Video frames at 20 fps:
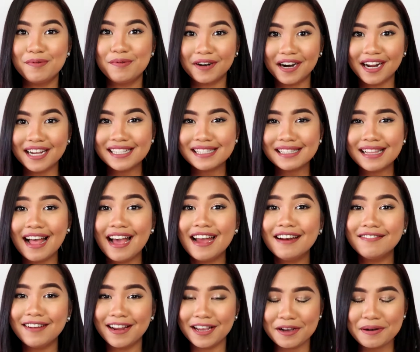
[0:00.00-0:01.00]

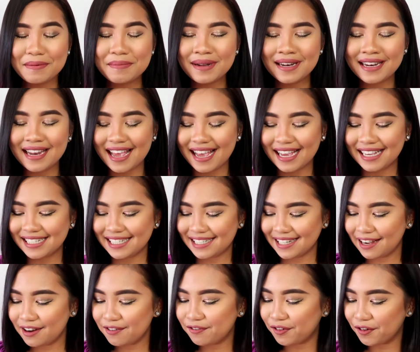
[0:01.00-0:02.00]
Priceline
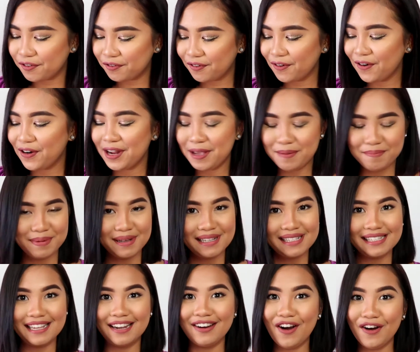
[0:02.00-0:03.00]
recommendation for
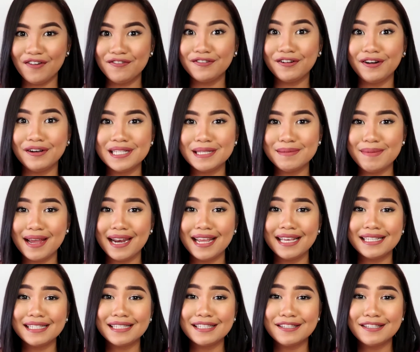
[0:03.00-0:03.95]
40% off cosmetics